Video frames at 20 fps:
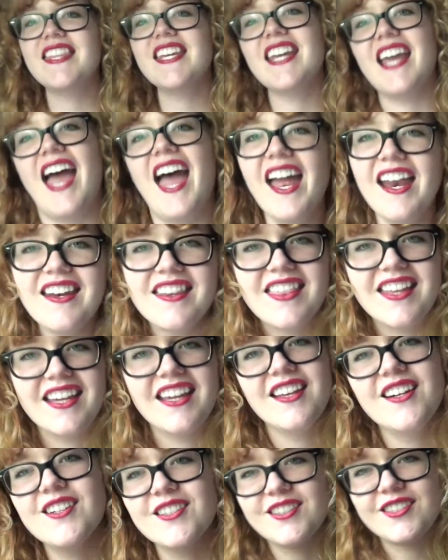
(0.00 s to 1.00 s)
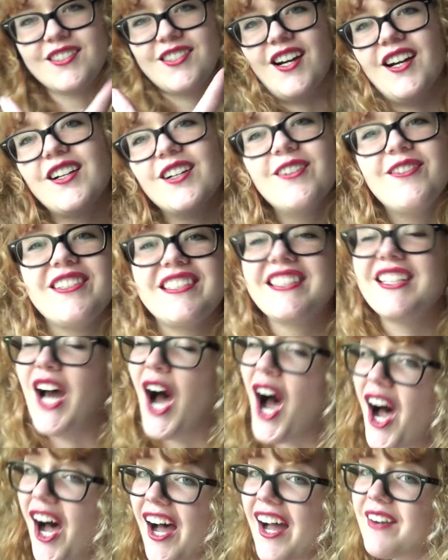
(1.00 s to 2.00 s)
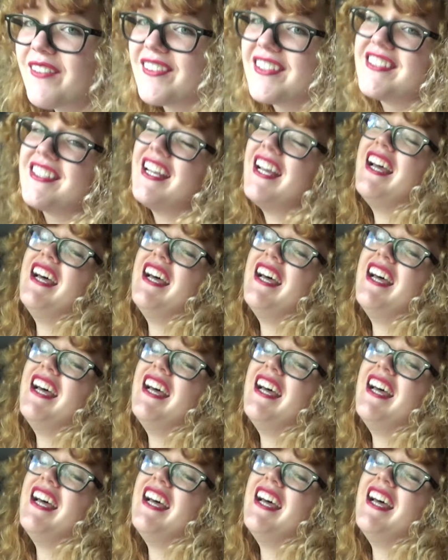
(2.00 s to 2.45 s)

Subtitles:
the end, the inner struggle was gone, which